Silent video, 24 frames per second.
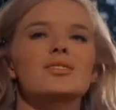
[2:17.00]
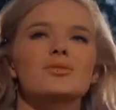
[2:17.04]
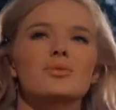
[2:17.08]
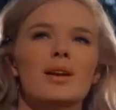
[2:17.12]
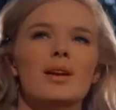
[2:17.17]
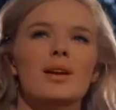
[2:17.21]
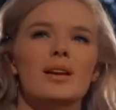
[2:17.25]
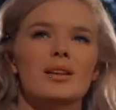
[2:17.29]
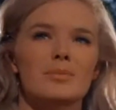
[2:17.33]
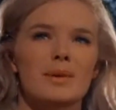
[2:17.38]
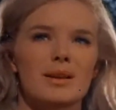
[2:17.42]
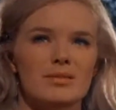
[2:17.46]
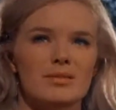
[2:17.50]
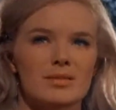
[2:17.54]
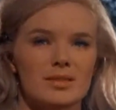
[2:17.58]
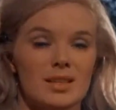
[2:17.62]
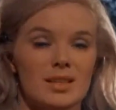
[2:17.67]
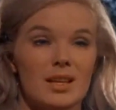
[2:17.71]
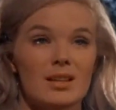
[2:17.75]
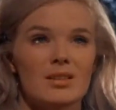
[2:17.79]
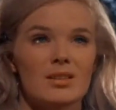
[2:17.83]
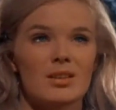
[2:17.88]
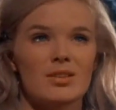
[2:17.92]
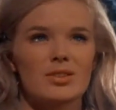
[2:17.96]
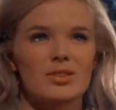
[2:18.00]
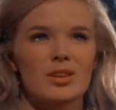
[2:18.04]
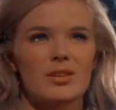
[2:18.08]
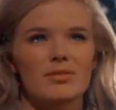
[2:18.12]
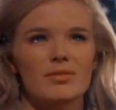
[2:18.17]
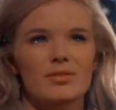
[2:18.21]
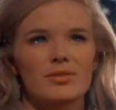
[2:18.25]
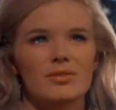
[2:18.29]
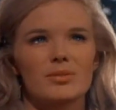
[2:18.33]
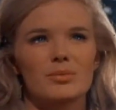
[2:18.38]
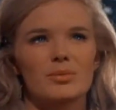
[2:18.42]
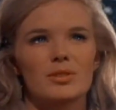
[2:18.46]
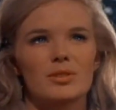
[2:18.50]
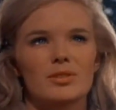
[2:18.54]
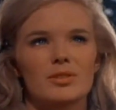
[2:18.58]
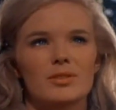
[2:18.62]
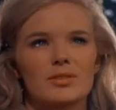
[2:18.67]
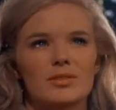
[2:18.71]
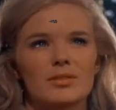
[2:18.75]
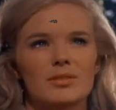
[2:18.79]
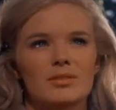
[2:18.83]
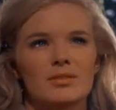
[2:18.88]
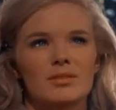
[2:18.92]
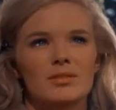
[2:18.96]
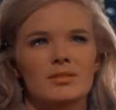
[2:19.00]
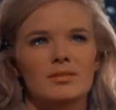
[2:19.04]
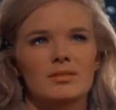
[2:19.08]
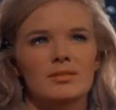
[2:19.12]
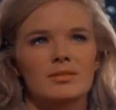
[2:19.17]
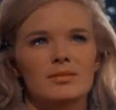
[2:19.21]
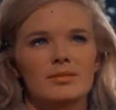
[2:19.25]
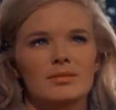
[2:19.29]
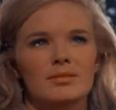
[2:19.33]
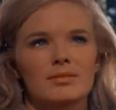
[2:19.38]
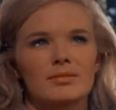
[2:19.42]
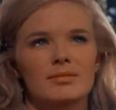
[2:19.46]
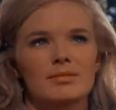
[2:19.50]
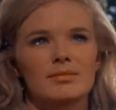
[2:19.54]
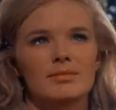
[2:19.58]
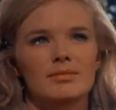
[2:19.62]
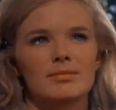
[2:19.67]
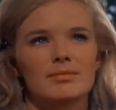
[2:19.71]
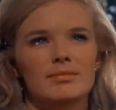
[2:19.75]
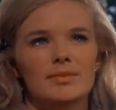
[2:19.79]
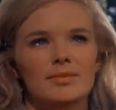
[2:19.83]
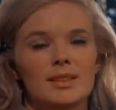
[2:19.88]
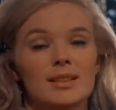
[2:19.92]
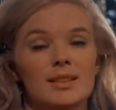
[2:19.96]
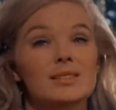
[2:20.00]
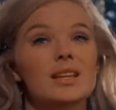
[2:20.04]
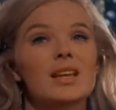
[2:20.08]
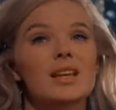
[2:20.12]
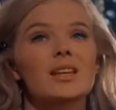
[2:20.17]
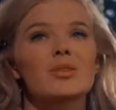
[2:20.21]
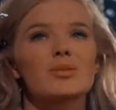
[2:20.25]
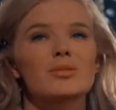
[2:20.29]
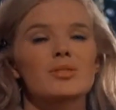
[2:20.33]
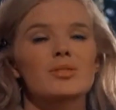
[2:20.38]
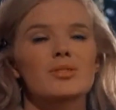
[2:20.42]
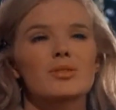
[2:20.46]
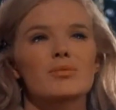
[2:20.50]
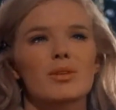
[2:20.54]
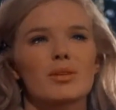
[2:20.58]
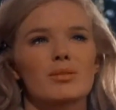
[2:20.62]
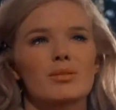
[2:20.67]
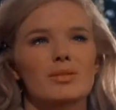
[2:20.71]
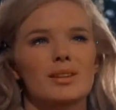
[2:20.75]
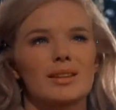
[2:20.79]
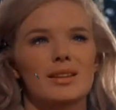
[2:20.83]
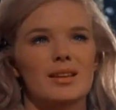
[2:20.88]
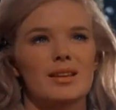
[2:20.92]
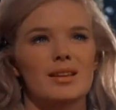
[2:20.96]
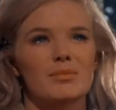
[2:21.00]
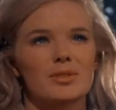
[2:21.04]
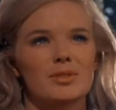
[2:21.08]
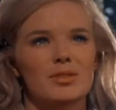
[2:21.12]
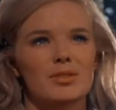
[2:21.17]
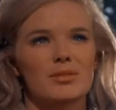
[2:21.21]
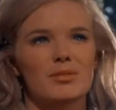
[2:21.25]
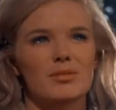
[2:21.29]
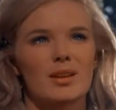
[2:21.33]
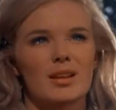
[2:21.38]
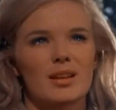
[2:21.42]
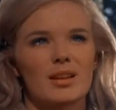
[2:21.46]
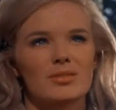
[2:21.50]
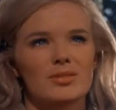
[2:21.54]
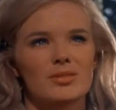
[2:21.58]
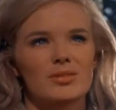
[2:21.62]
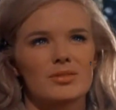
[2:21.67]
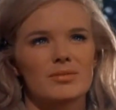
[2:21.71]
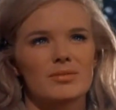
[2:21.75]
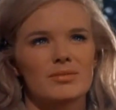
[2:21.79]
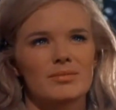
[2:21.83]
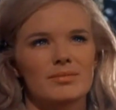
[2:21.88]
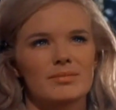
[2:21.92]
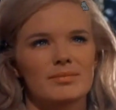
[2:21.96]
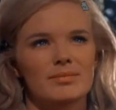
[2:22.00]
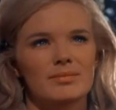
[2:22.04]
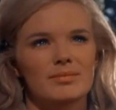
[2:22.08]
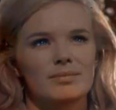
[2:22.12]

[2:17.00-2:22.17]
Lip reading: There's a trail about 10 yards off in the woods. It'll take you into the road leading up to the ranch.